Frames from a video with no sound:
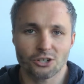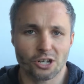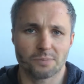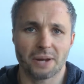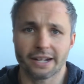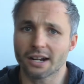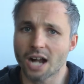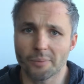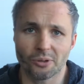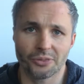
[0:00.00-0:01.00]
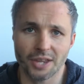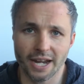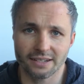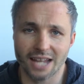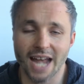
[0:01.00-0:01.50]
just pick a couple
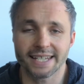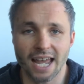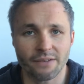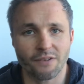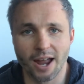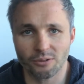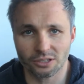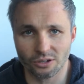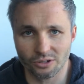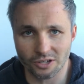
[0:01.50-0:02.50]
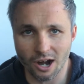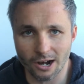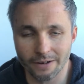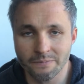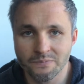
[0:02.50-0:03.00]
things, identify what those
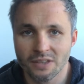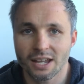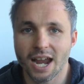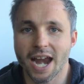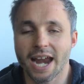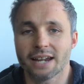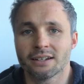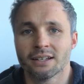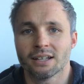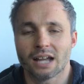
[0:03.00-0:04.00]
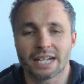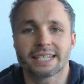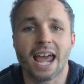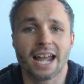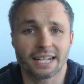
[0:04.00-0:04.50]
are, and
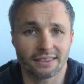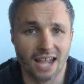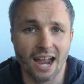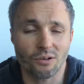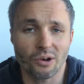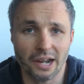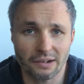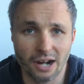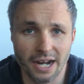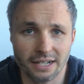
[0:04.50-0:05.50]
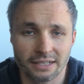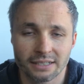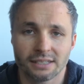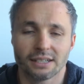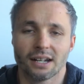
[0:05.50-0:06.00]
attack it that way, right?
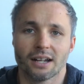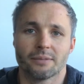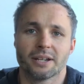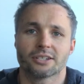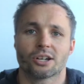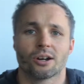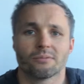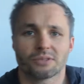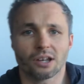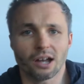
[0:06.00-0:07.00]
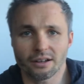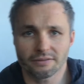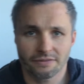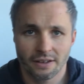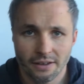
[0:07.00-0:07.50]
In terms
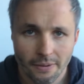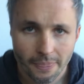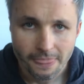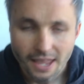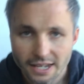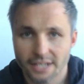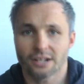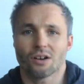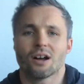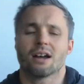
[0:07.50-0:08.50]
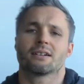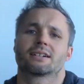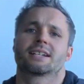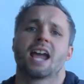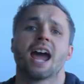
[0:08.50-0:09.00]
of,
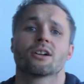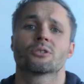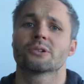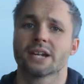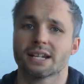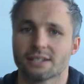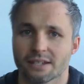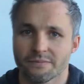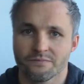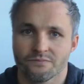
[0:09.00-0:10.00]
calories,